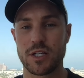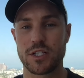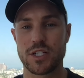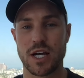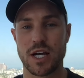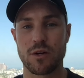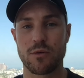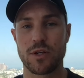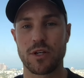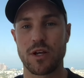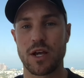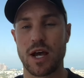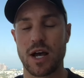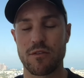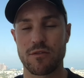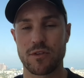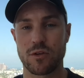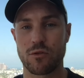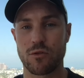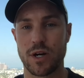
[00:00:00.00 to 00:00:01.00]
channel and you
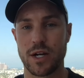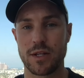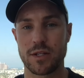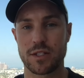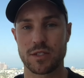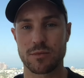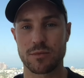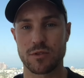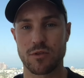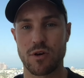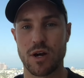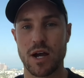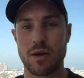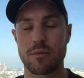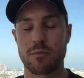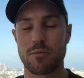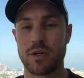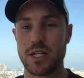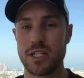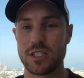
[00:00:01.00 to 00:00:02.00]
haven't already
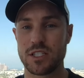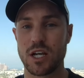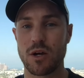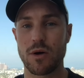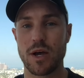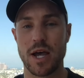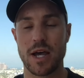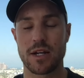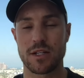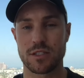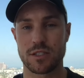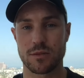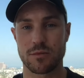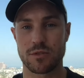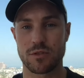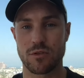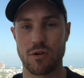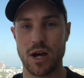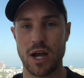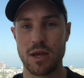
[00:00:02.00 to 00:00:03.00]
subscribed, please go ahead and
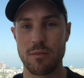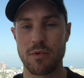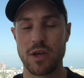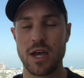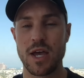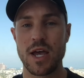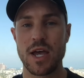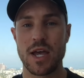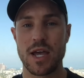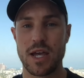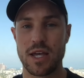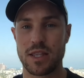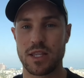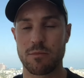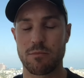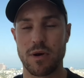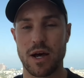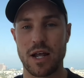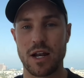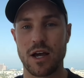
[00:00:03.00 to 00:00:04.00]
subscribe, hit the
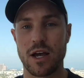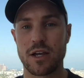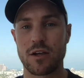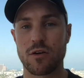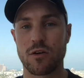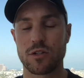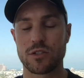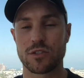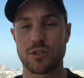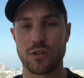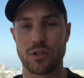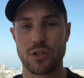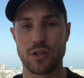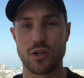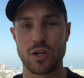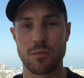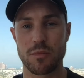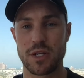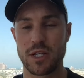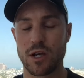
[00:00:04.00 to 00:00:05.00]
bell icon so that you
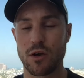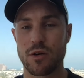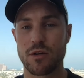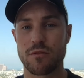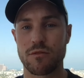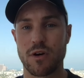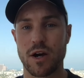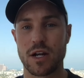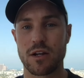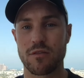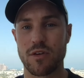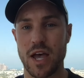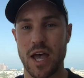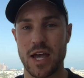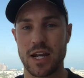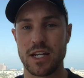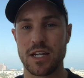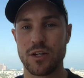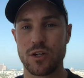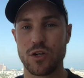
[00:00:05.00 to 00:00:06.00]
can be notified of
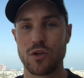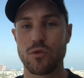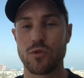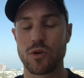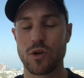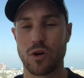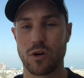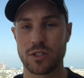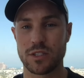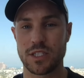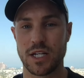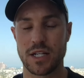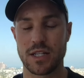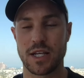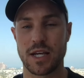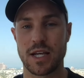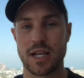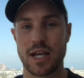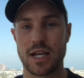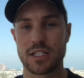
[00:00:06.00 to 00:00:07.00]
any new content
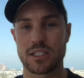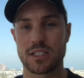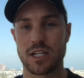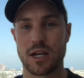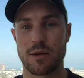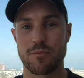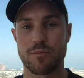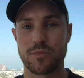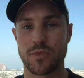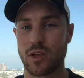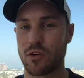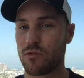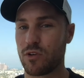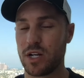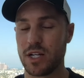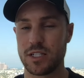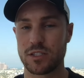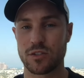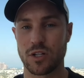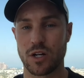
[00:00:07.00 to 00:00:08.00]
that gets
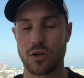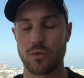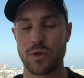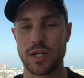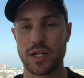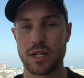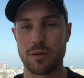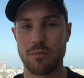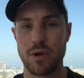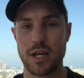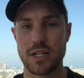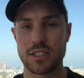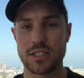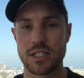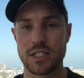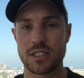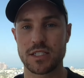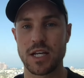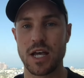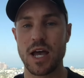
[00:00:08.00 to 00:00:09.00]
released on a weekly
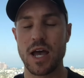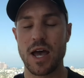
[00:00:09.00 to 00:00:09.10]
basis.